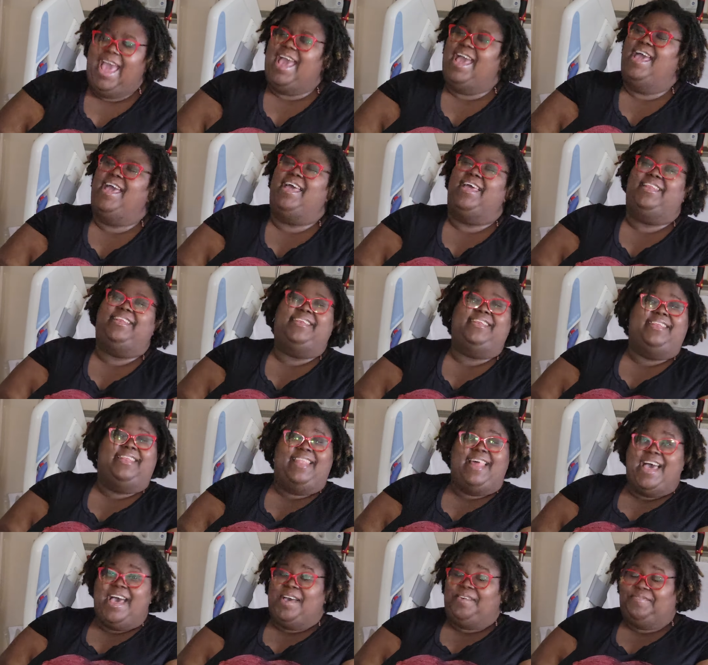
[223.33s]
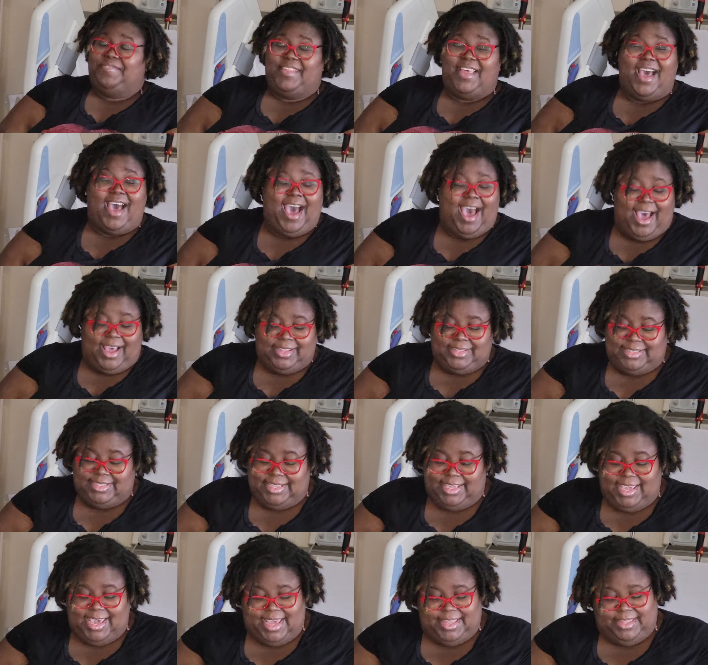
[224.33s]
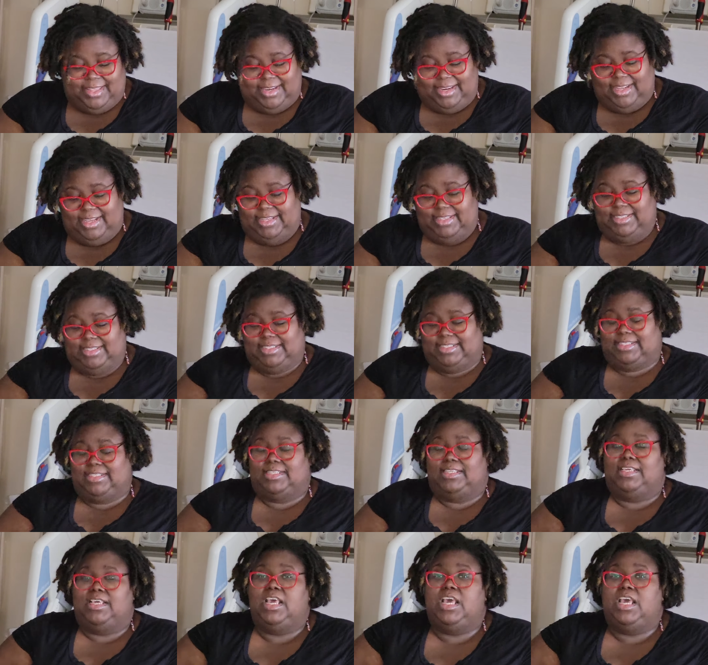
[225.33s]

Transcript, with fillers: and laughter, our togetherness.